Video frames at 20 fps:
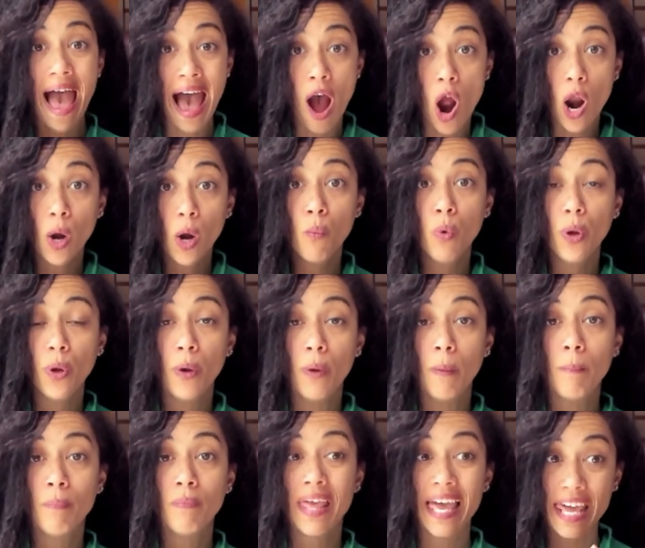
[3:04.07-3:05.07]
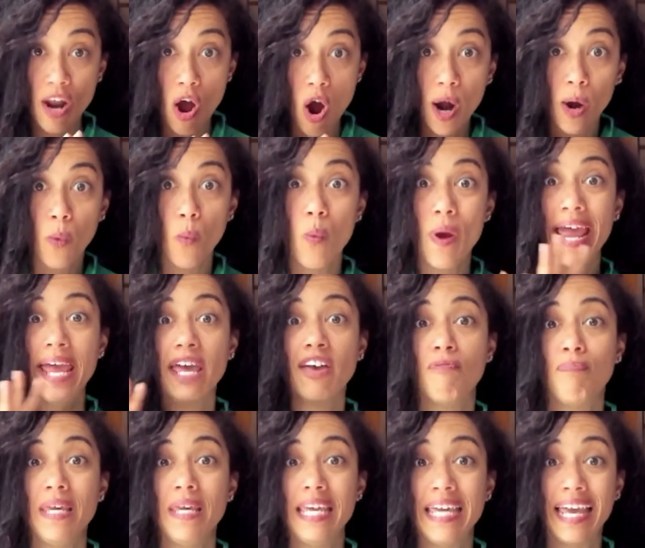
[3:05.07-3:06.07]
our womb and our way
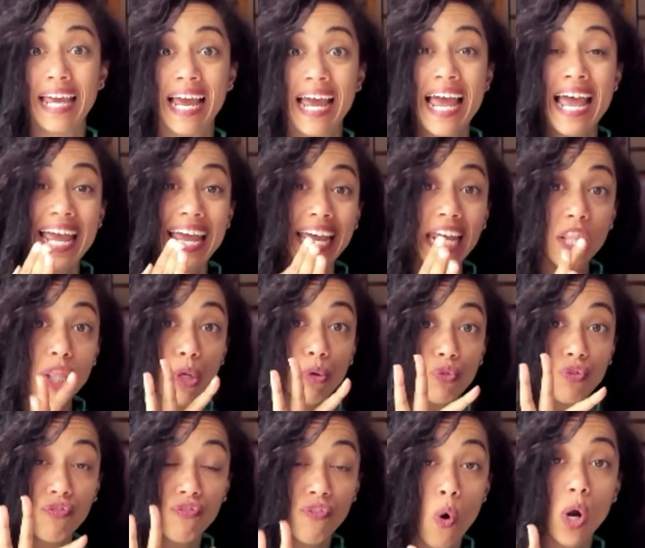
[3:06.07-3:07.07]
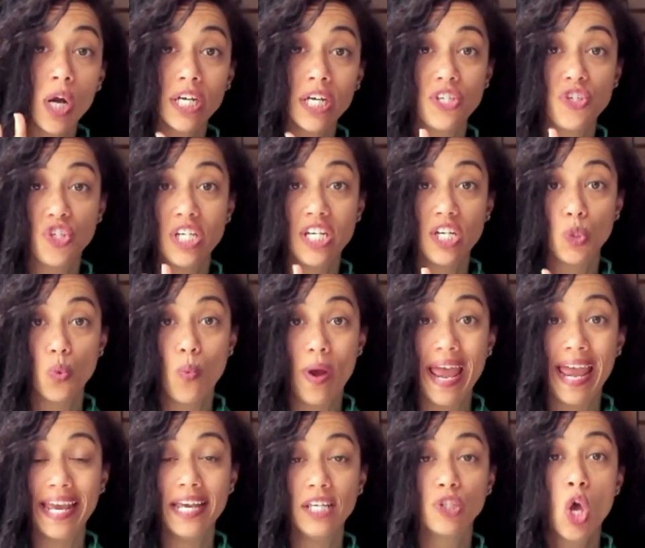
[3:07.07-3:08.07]
of being in those 4 distinct
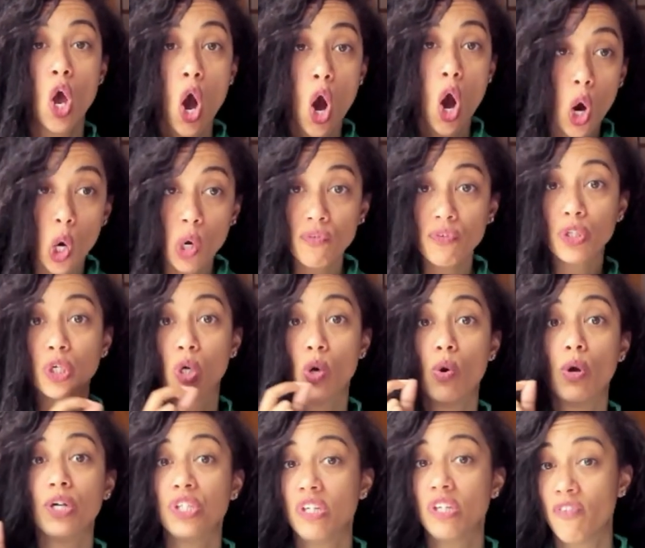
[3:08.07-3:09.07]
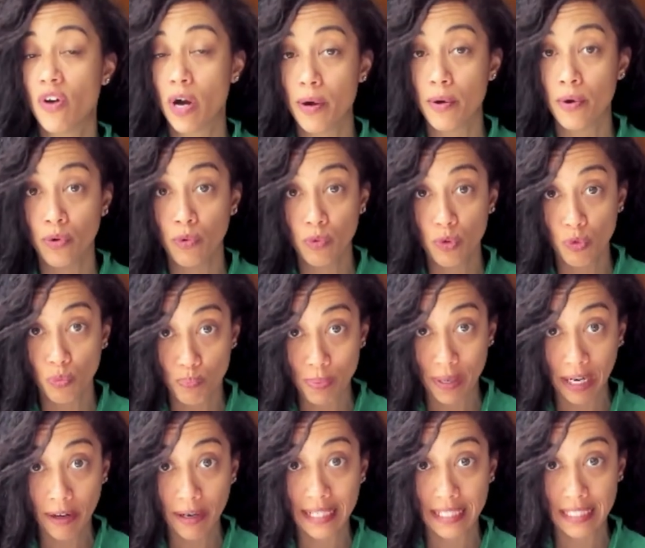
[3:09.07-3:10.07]
ways over the course of our
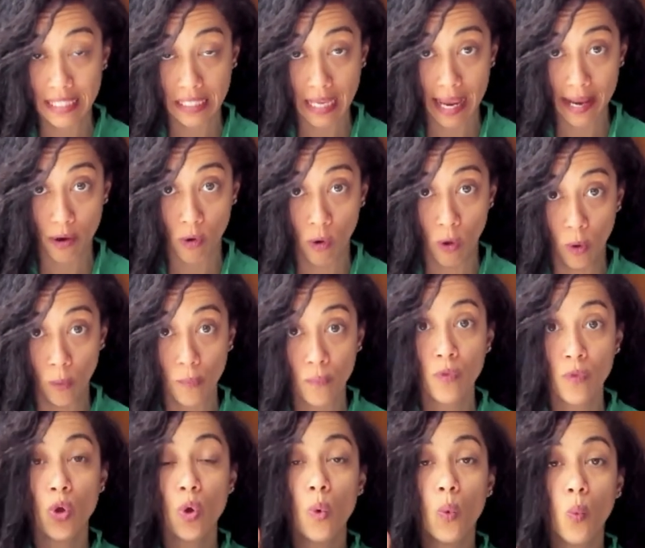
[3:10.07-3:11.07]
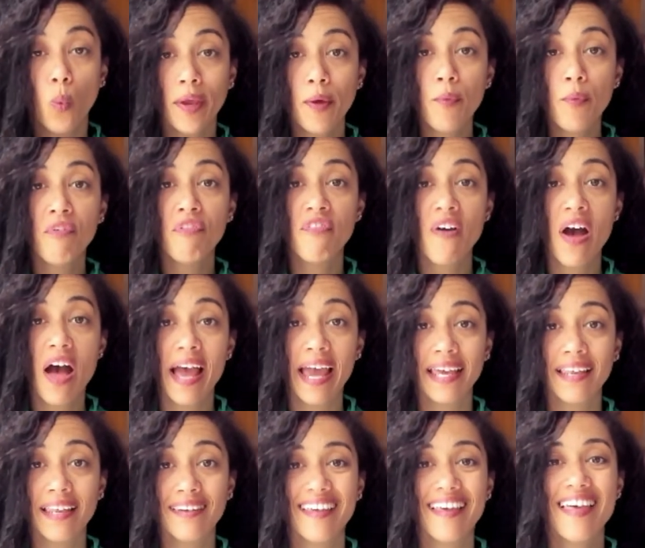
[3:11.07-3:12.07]
period cycle, we will
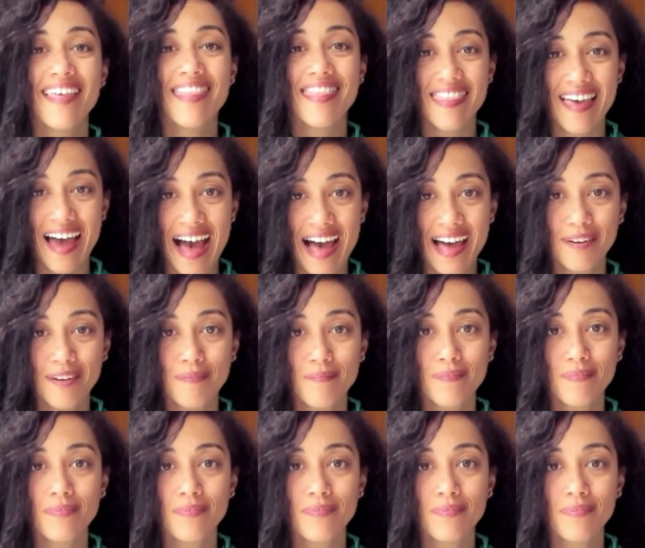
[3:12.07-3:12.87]
find that